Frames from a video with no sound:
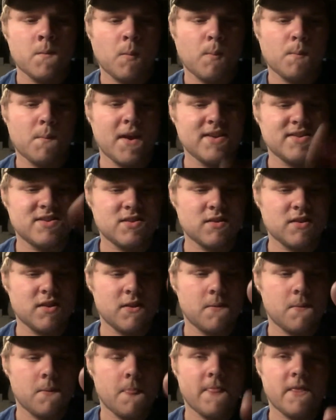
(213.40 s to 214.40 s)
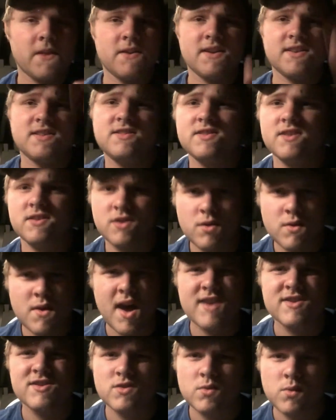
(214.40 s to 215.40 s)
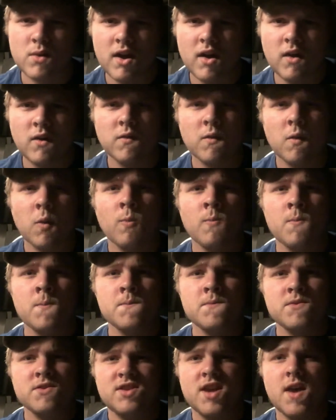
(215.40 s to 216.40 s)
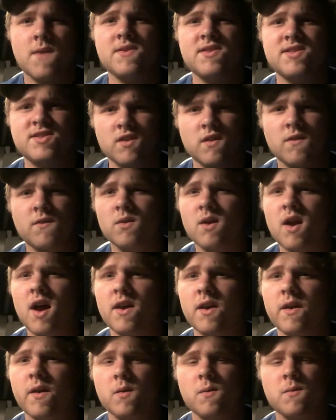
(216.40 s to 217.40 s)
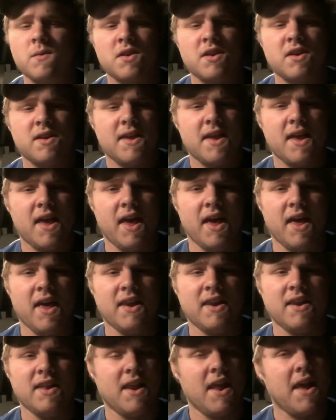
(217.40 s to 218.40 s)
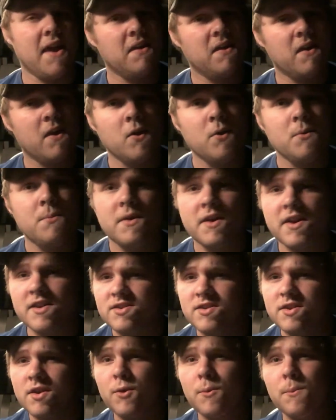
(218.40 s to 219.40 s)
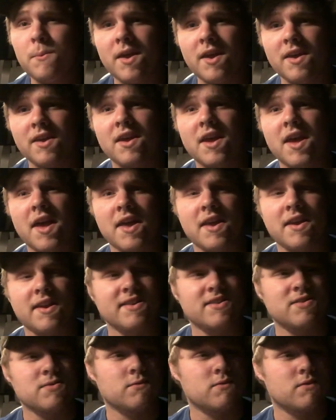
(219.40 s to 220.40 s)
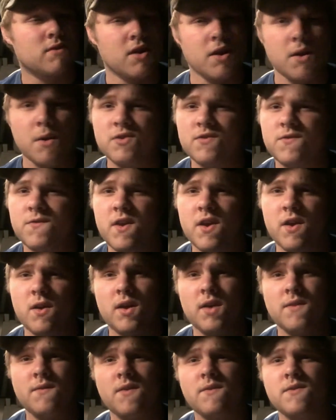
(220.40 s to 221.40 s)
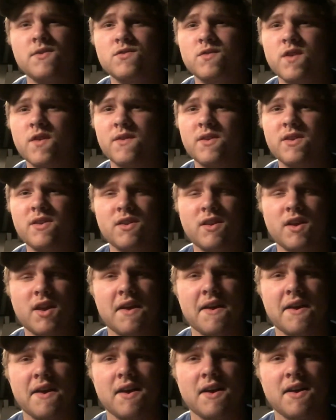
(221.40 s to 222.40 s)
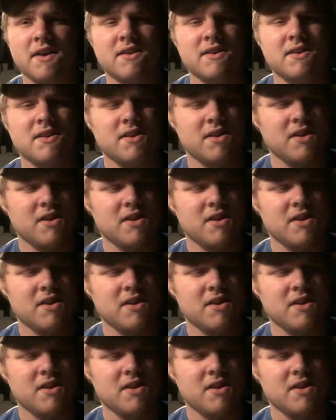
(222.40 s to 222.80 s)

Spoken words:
Basically, this is a 2012 Chevy Silverado, and it ain't new, but it's new to me, and it's the newest vehicle I've ever driven, and